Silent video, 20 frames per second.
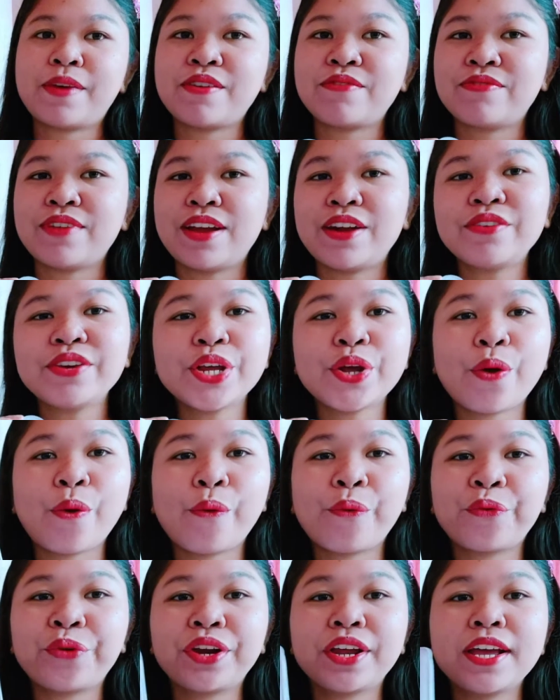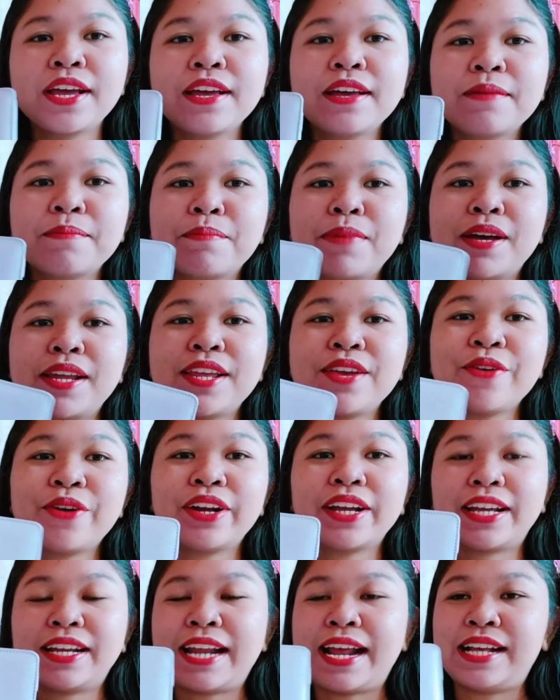my very own money
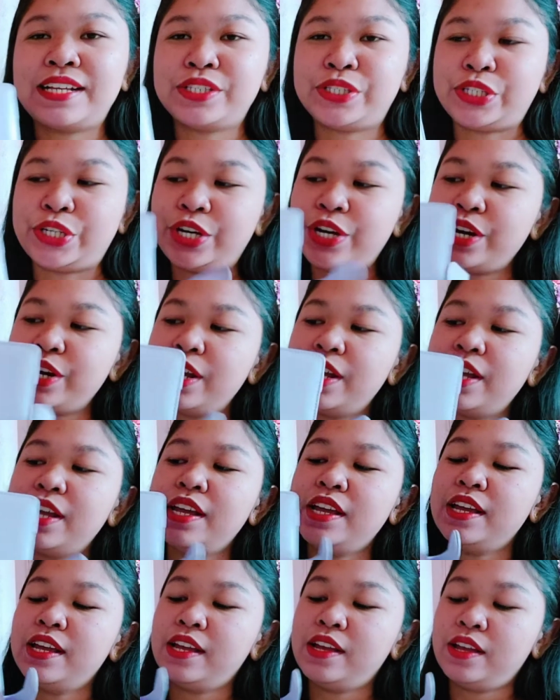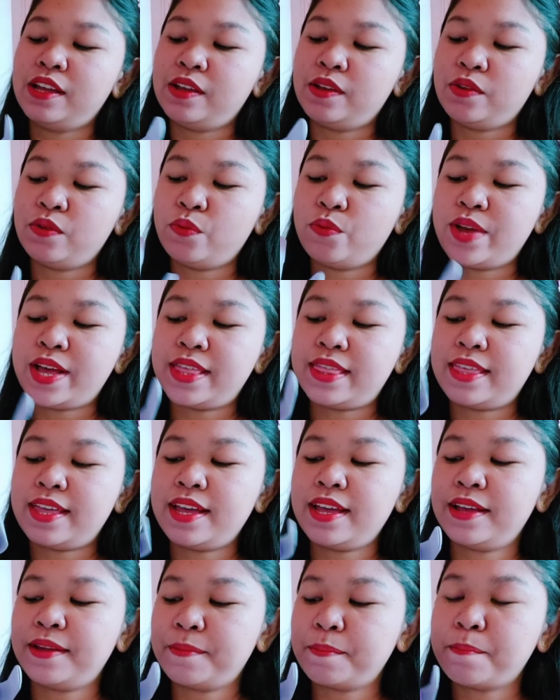organizer with
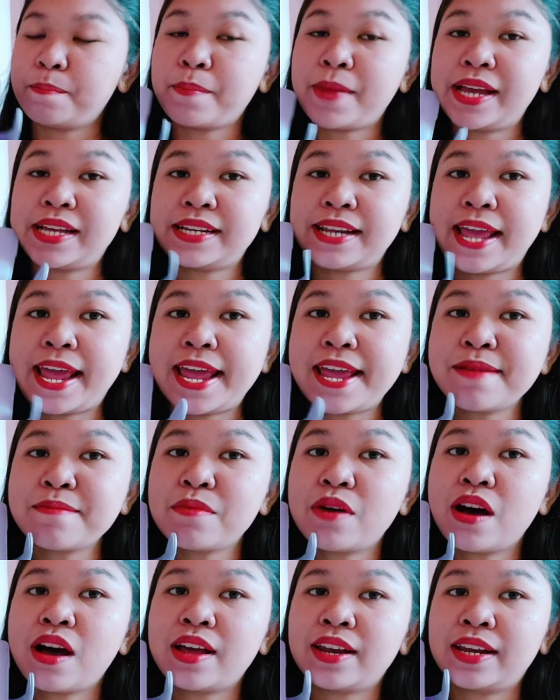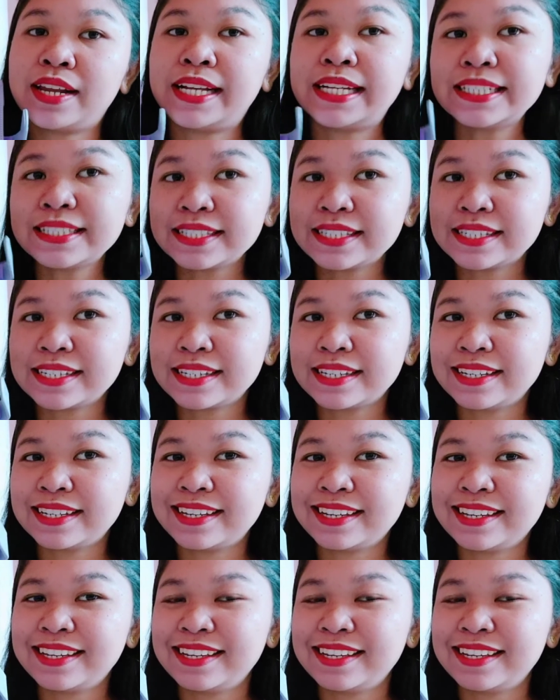my name on it,